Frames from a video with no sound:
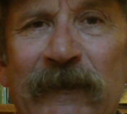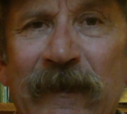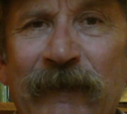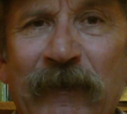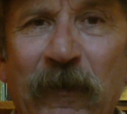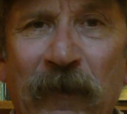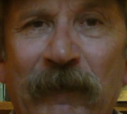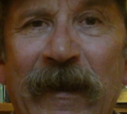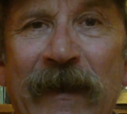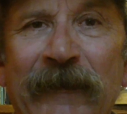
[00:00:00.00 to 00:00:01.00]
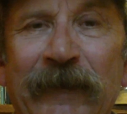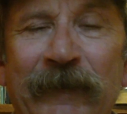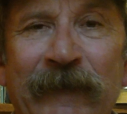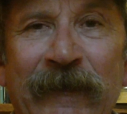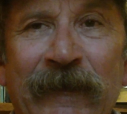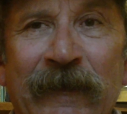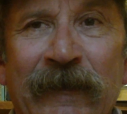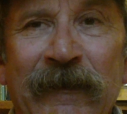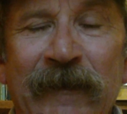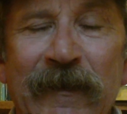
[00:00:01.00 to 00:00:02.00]
Stephen Horvath
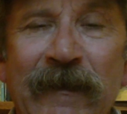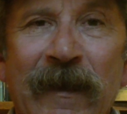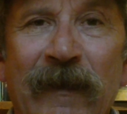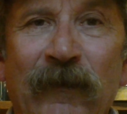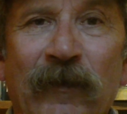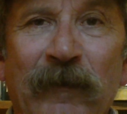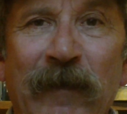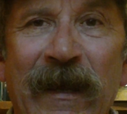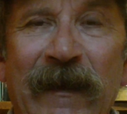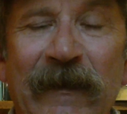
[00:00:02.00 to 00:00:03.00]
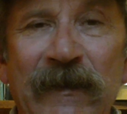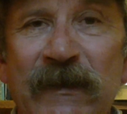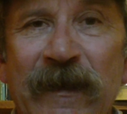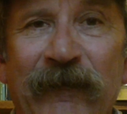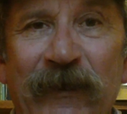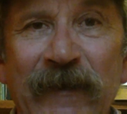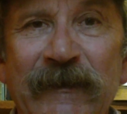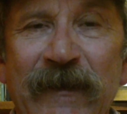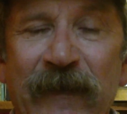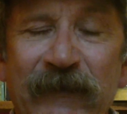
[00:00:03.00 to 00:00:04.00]
he had one back in the
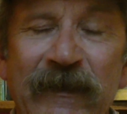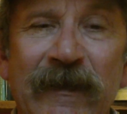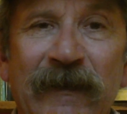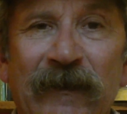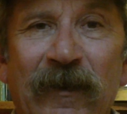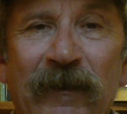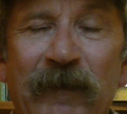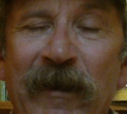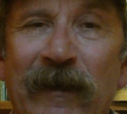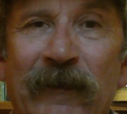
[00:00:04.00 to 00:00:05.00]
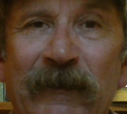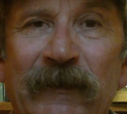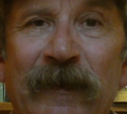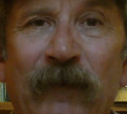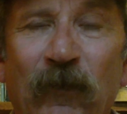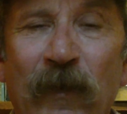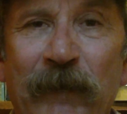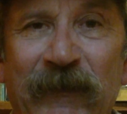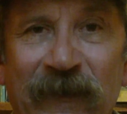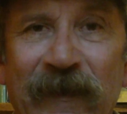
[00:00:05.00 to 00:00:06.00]
70s, and I've seen it talked about on several
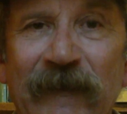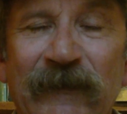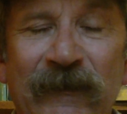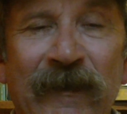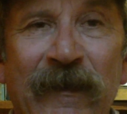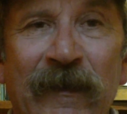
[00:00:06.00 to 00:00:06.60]
websites,